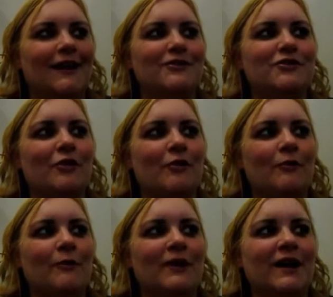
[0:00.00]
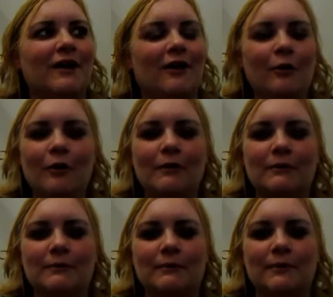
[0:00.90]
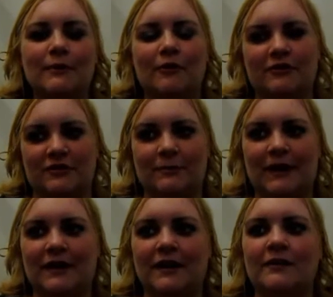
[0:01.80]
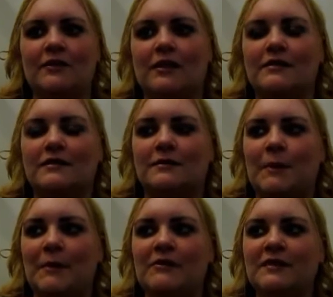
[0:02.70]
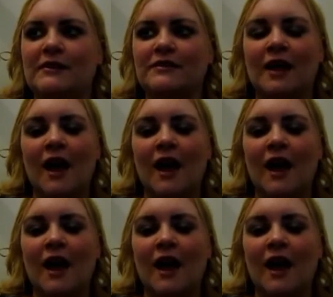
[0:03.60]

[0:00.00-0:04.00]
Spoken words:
So when I got home, or to my in-laws, to my parents' house,